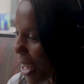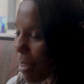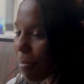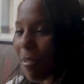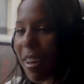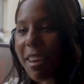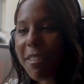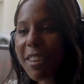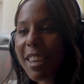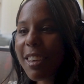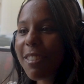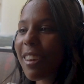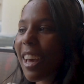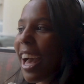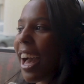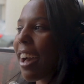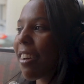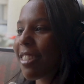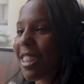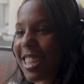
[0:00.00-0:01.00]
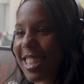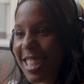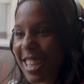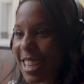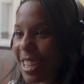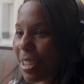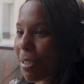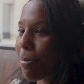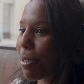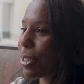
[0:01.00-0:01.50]
Maybe even half the
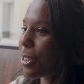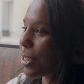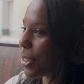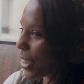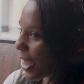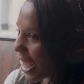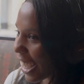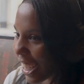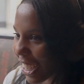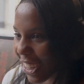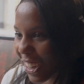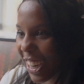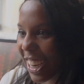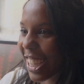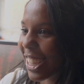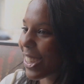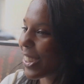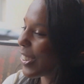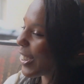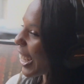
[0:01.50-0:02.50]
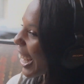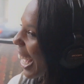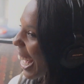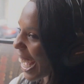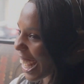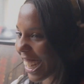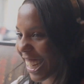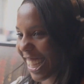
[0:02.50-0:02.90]
season, but you here and you got